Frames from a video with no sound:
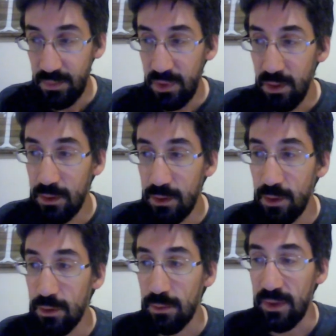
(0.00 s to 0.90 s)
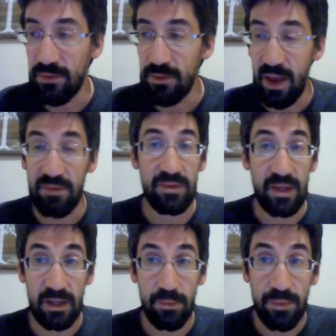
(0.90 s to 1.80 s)
If you haven't yet
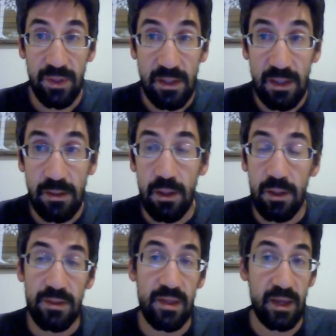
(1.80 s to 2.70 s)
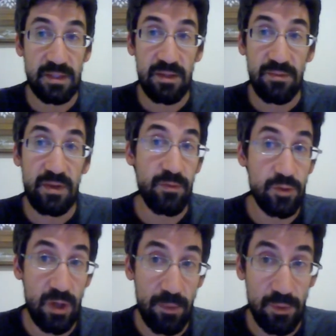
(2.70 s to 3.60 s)
completed the activity for
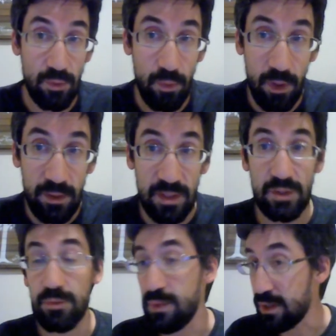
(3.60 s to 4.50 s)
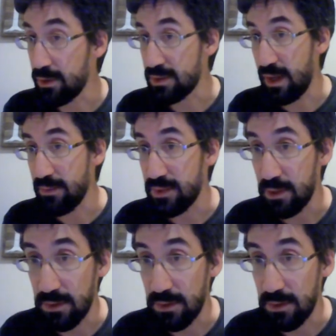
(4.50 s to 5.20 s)
chapter 1, this would be a good time to